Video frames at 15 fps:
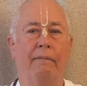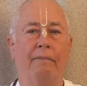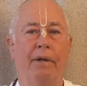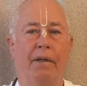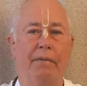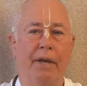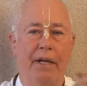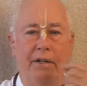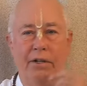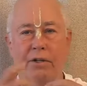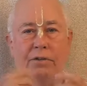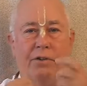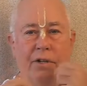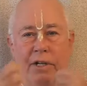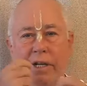then they
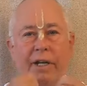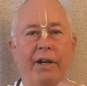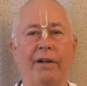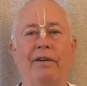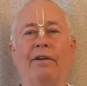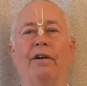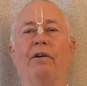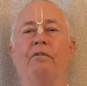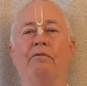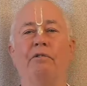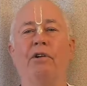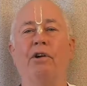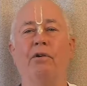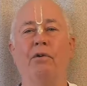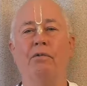just eat it, you know, for
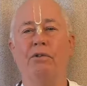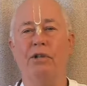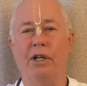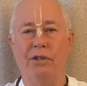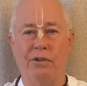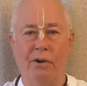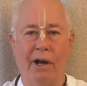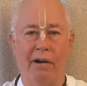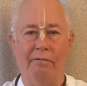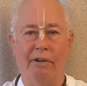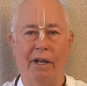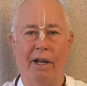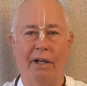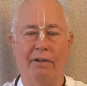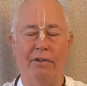their own sense
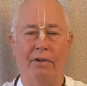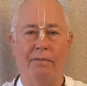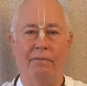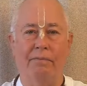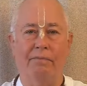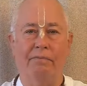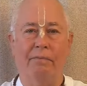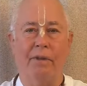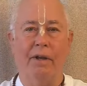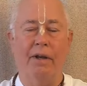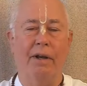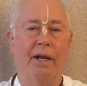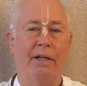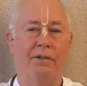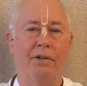gratification.
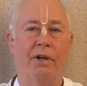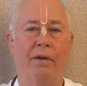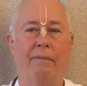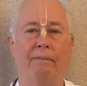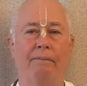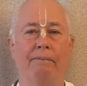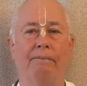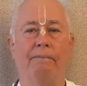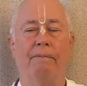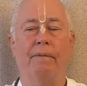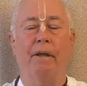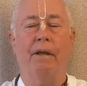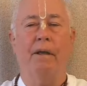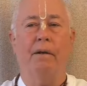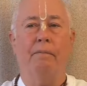And that's it.
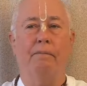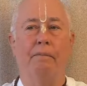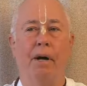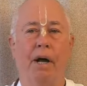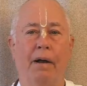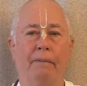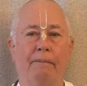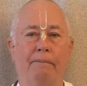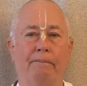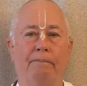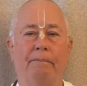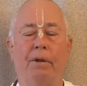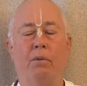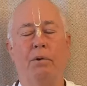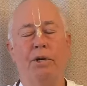
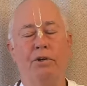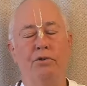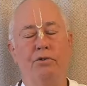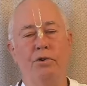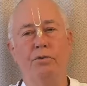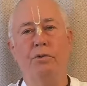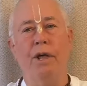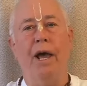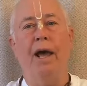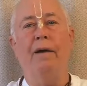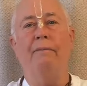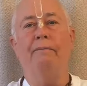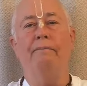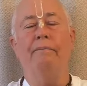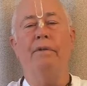But when you do
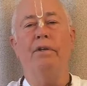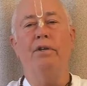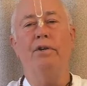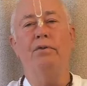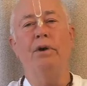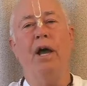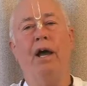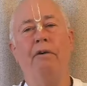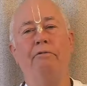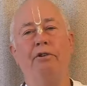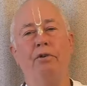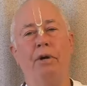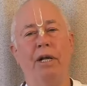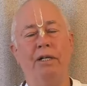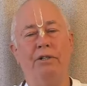that, you have
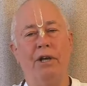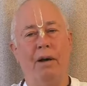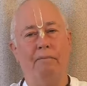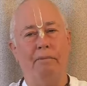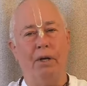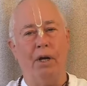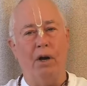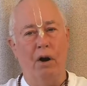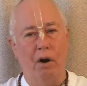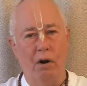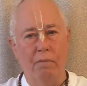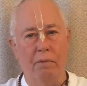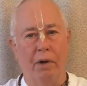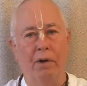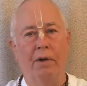to accept the
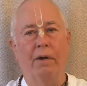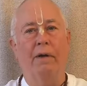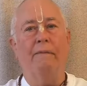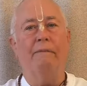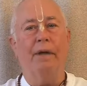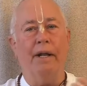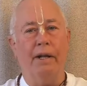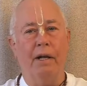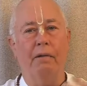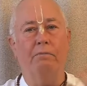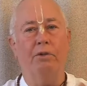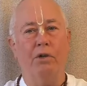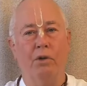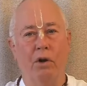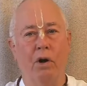karma that
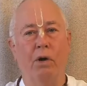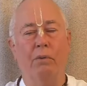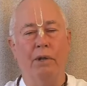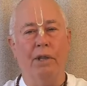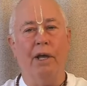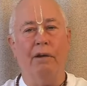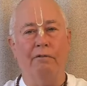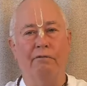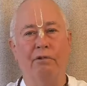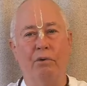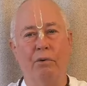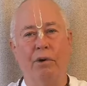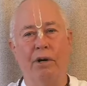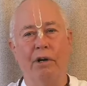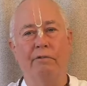comes along with that
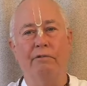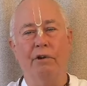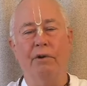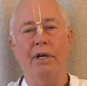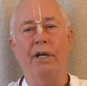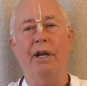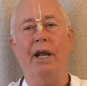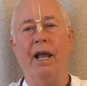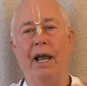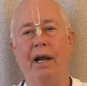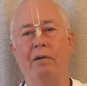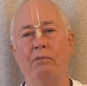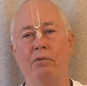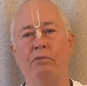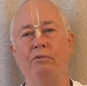food. And if you're eating
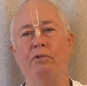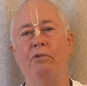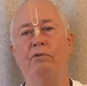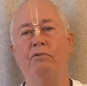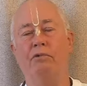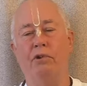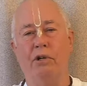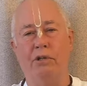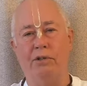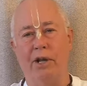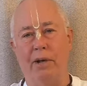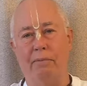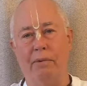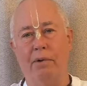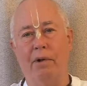animal food, for
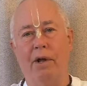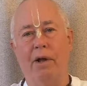example,